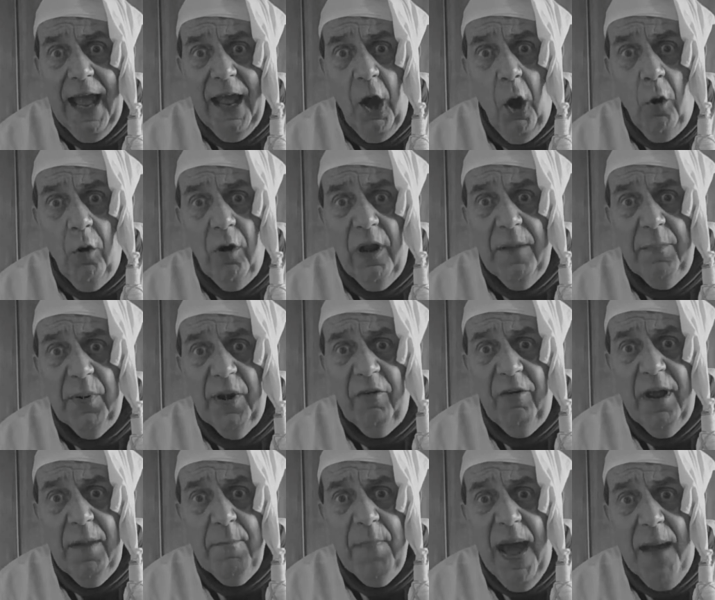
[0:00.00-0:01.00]
only be
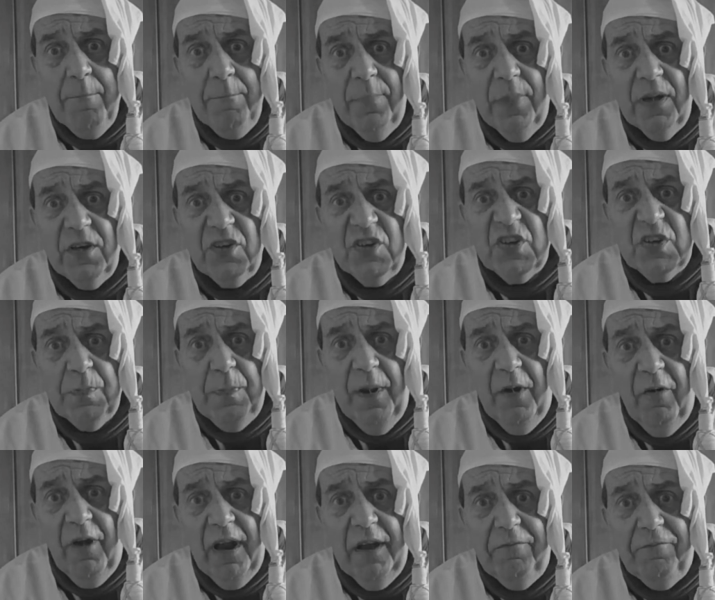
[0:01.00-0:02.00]
remembered,
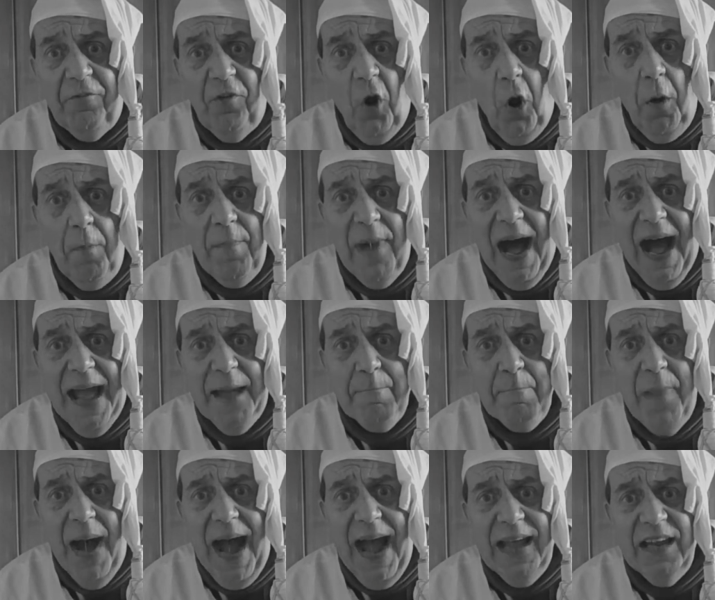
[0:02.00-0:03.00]
Spirit, for my
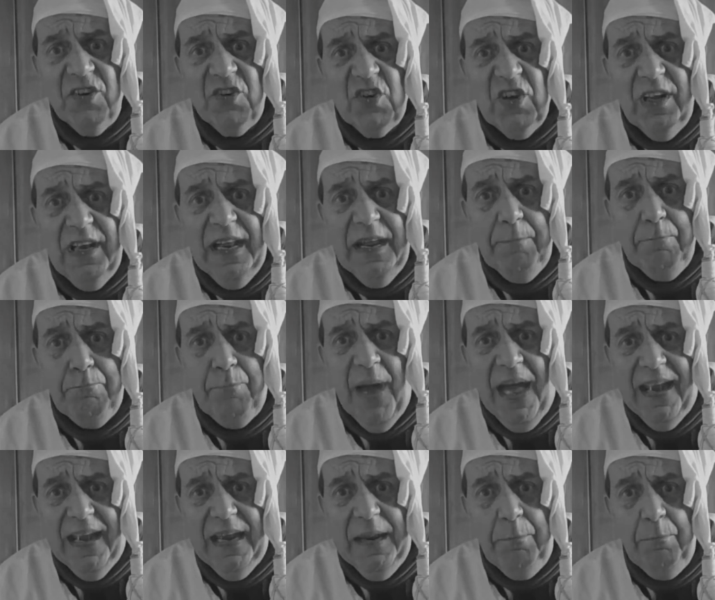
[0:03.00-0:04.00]
miserly
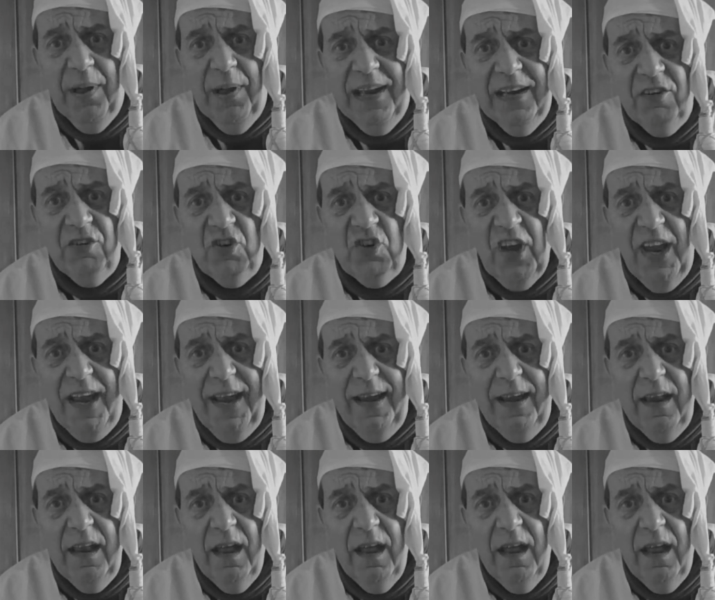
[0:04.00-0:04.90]
penny pinching?